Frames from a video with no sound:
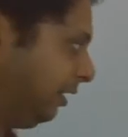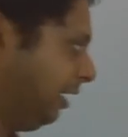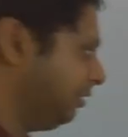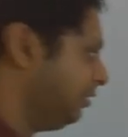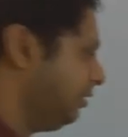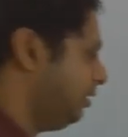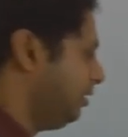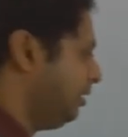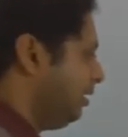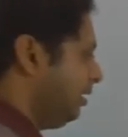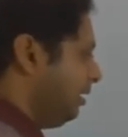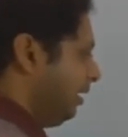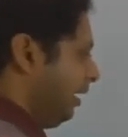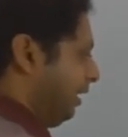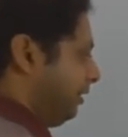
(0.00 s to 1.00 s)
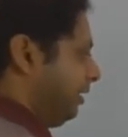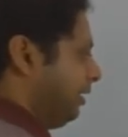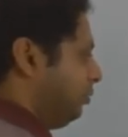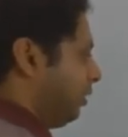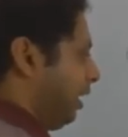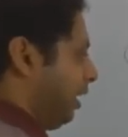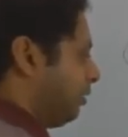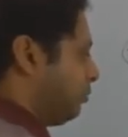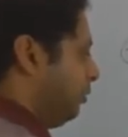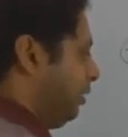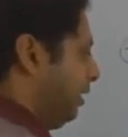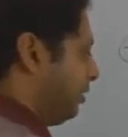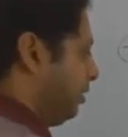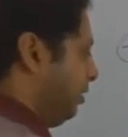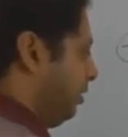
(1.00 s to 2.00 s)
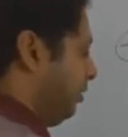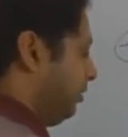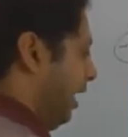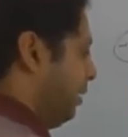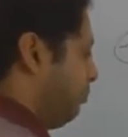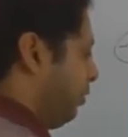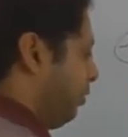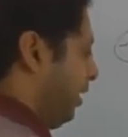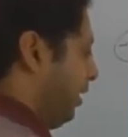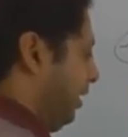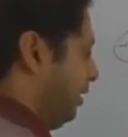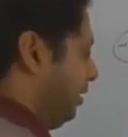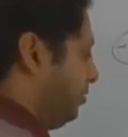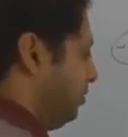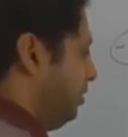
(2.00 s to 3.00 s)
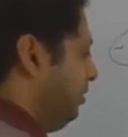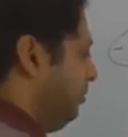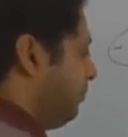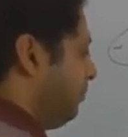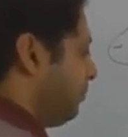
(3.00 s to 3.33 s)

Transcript: that. And then you calculate the dipolar energy.